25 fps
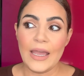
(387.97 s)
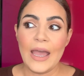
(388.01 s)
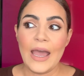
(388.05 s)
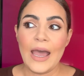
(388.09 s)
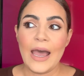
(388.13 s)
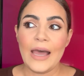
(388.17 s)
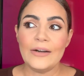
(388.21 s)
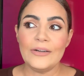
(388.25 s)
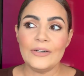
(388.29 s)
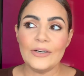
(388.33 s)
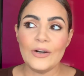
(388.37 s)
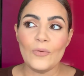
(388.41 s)
I
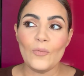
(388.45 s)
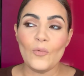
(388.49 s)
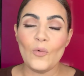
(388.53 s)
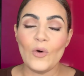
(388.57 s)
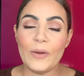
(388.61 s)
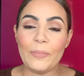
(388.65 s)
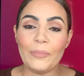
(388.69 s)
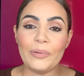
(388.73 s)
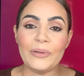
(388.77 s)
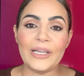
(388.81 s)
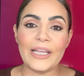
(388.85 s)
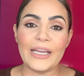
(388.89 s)
don't know
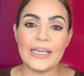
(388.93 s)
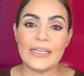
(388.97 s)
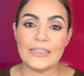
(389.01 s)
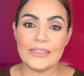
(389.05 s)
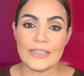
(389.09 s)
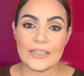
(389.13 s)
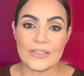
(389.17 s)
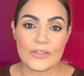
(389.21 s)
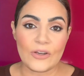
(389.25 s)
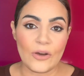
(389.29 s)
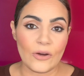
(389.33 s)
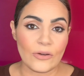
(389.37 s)
what planet
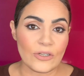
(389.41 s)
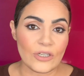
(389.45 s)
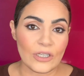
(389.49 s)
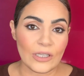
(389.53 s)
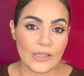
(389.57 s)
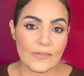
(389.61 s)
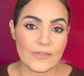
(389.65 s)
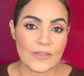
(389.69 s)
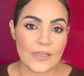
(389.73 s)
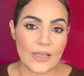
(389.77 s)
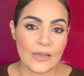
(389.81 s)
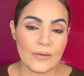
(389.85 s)
this coach
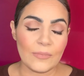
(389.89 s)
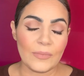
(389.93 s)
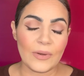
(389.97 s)
lives on,